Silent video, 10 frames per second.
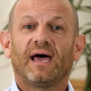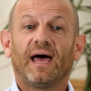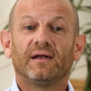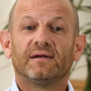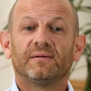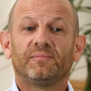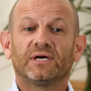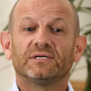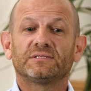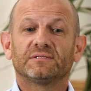And
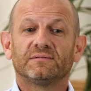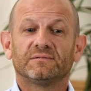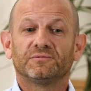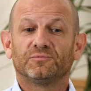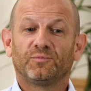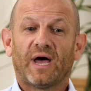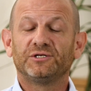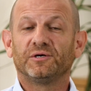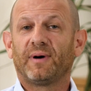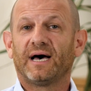because
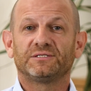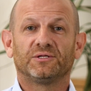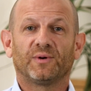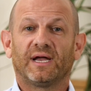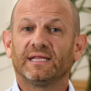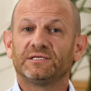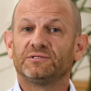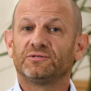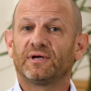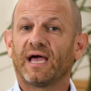as you're passing through
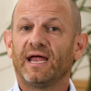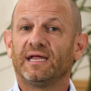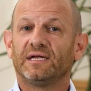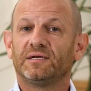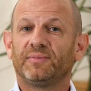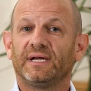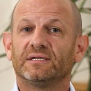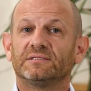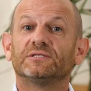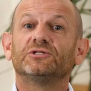adolescence, you're gaining
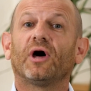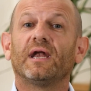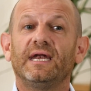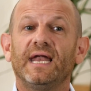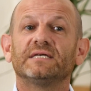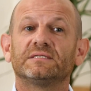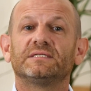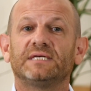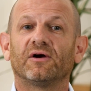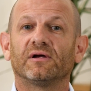independence, it's not
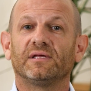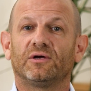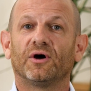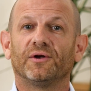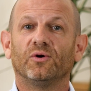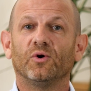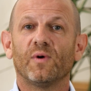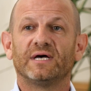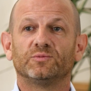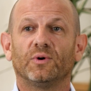necessarily going to
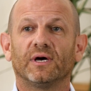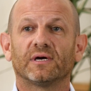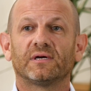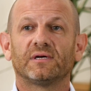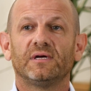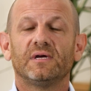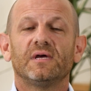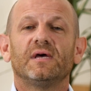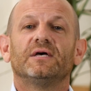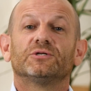always work.
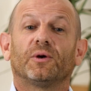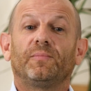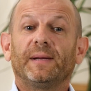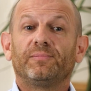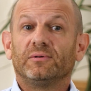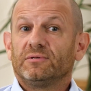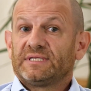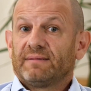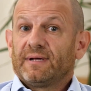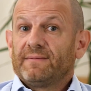So people
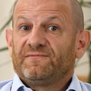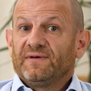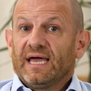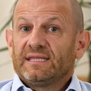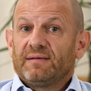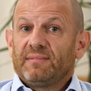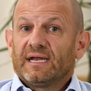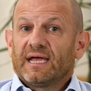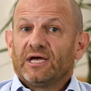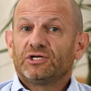sometimes forget their
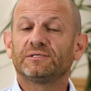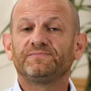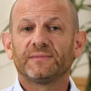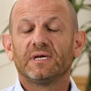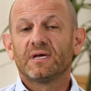medication.